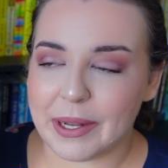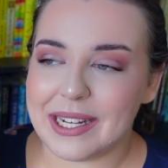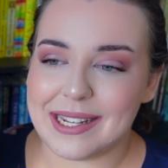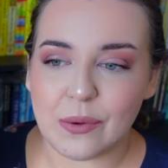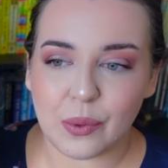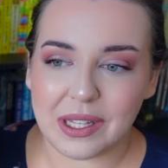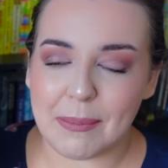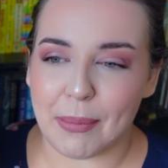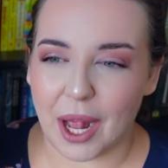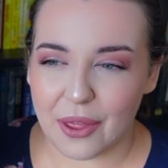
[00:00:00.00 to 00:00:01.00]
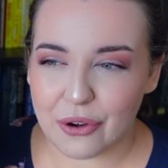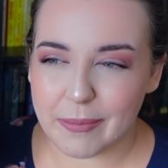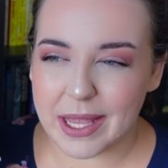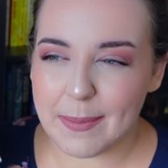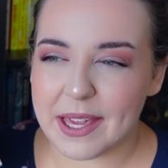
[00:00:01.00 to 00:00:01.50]
but it didn't really bother
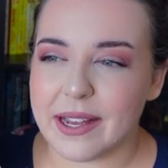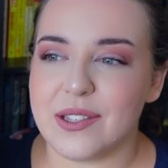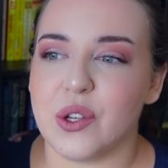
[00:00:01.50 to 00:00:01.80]
me because